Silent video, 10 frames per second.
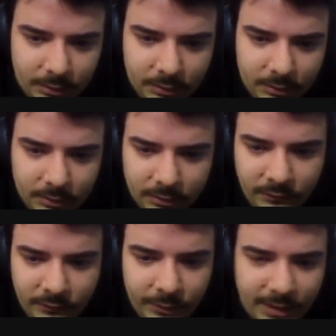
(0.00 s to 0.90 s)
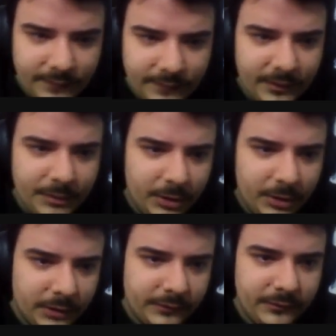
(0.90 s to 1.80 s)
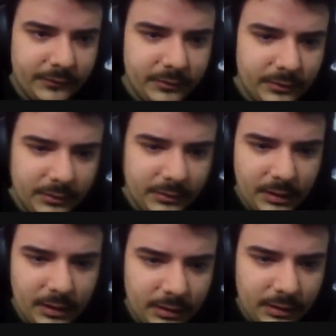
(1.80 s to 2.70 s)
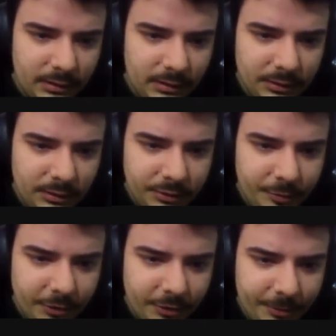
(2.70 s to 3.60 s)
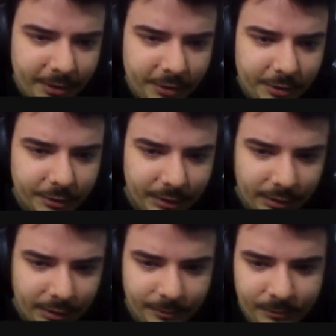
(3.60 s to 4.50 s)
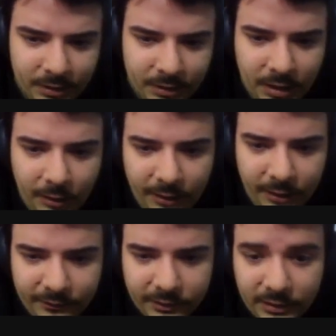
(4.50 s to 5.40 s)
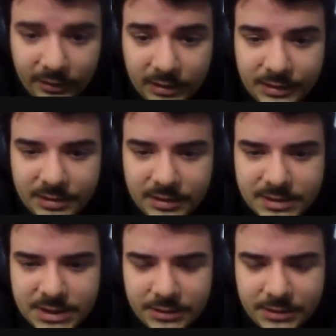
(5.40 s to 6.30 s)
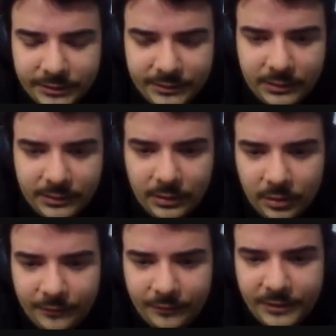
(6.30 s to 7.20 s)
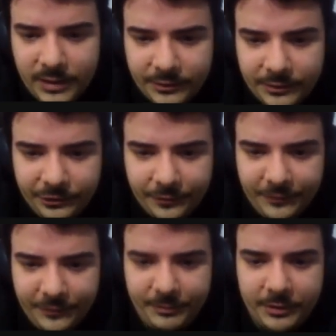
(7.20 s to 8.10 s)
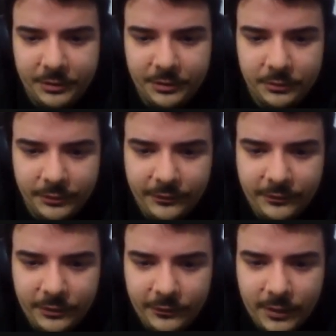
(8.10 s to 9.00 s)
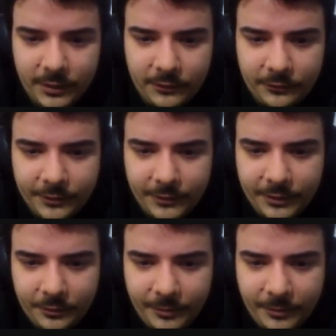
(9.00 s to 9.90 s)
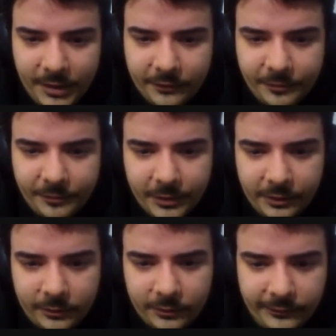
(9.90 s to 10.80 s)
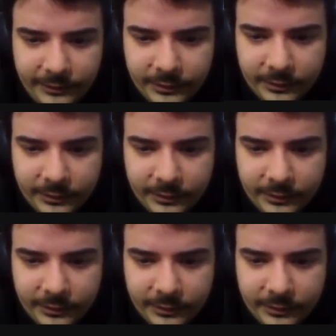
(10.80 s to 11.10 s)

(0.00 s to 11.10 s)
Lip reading: this really tiny box, you put a particle in here. However, the uncertainty of the energy of this particle is going to allow to create new pairs of particles in here.